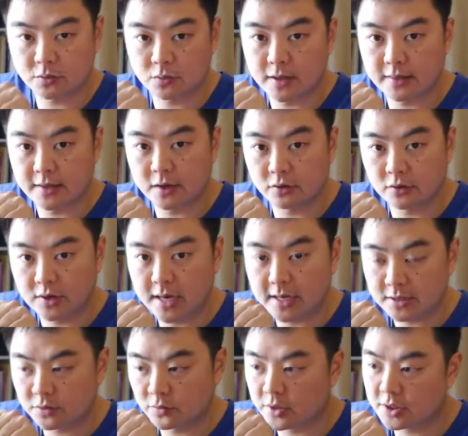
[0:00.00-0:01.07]
so when they're
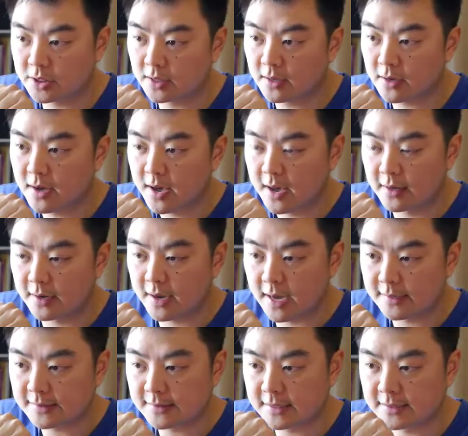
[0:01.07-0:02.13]
next to each other, and then
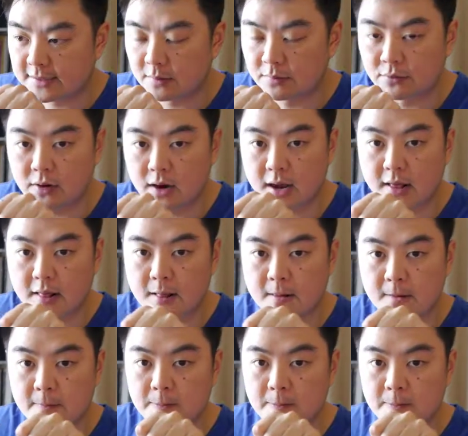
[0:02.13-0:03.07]
as they separate,